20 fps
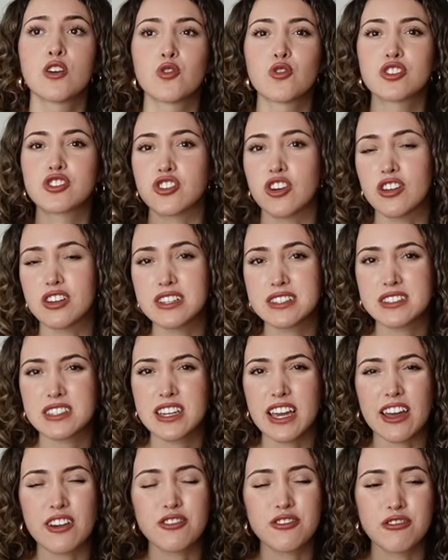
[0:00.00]
Which
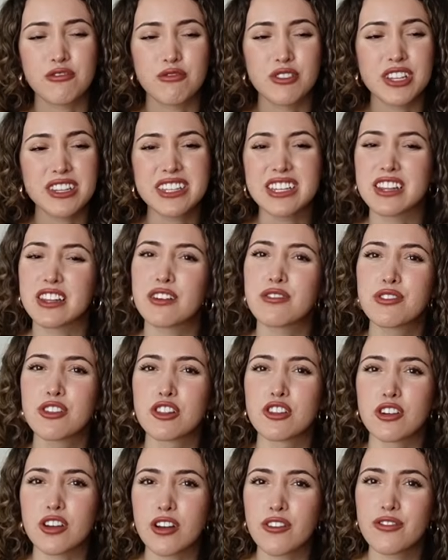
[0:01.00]
honestly, I don't really love the
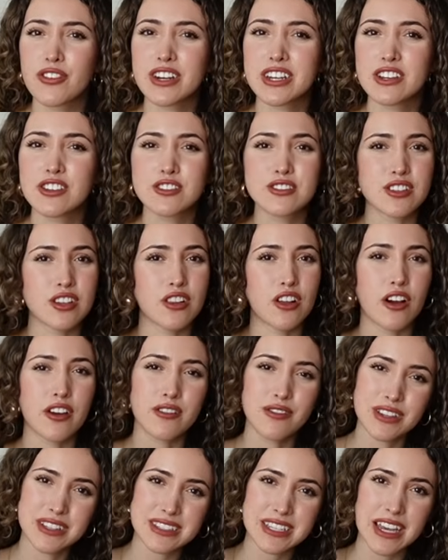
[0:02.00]
look of veneers a lot
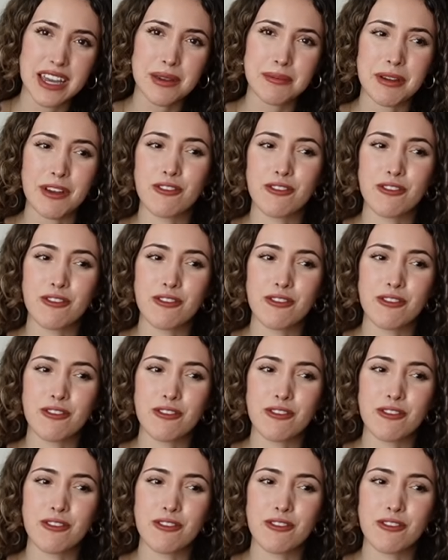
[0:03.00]
of the time.